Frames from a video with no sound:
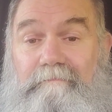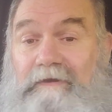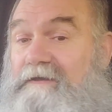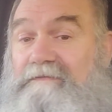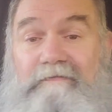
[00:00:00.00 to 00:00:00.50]

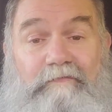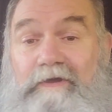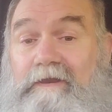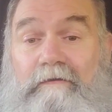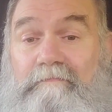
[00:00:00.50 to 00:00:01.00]
Because if
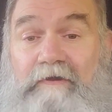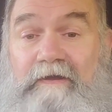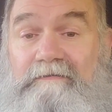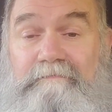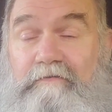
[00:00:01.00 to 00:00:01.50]
we don't
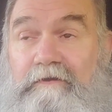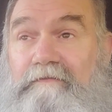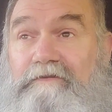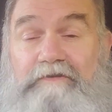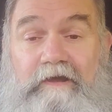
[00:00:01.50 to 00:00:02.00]
prosper
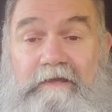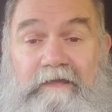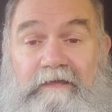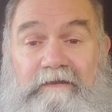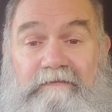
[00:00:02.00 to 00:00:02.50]
in the
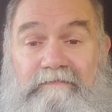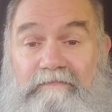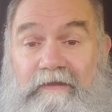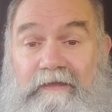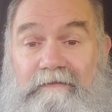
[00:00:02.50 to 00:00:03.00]
trucking
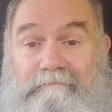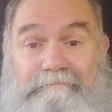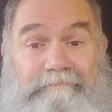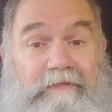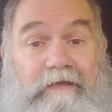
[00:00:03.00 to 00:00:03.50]
industry,
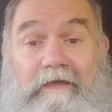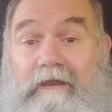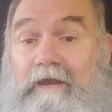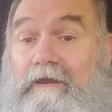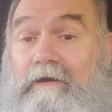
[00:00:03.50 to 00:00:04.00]

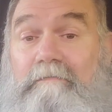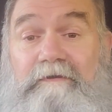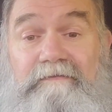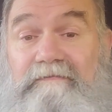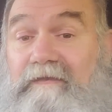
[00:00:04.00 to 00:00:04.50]

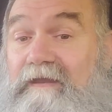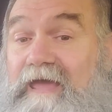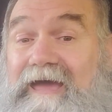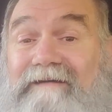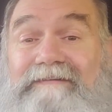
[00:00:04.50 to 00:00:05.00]
nobody's going to
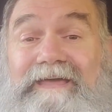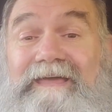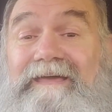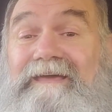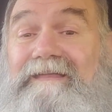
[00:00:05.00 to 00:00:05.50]
have
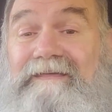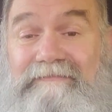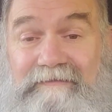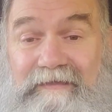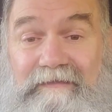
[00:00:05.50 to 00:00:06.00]

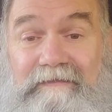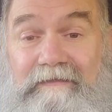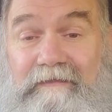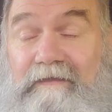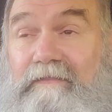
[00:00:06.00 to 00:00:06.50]
anything.
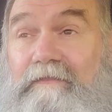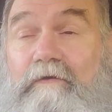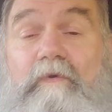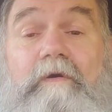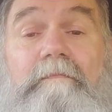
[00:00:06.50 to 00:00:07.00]

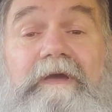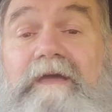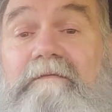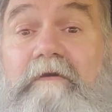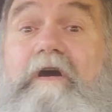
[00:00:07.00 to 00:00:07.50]
there won't
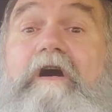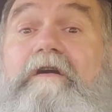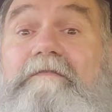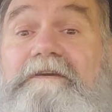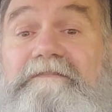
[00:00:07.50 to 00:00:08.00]
be
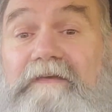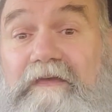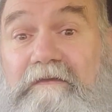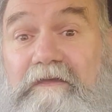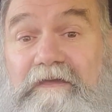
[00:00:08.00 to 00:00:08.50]
all these
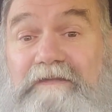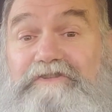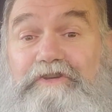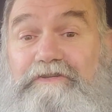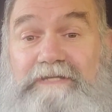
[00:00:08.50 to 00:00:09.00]

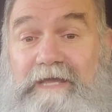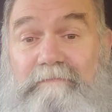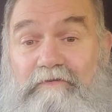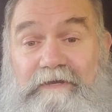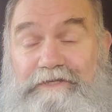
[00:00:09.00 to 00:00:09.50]
kitchen
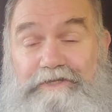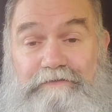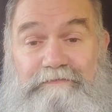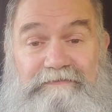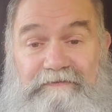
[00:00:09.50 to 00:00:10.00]
table
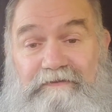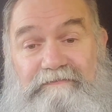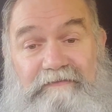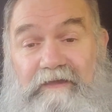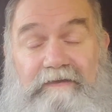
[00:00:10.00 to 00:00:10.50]
issues to
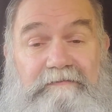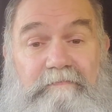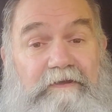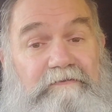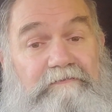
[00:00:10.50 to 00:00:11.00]
discuss
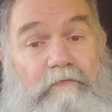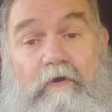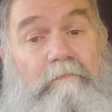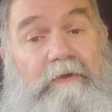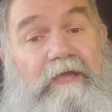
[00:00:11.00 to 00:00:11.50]
because there
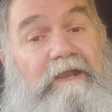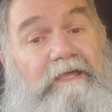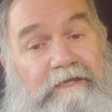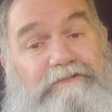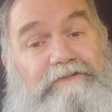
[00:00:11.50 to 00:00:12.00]
won't be any
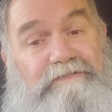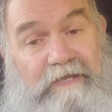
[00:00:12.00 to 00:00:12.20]
kitchen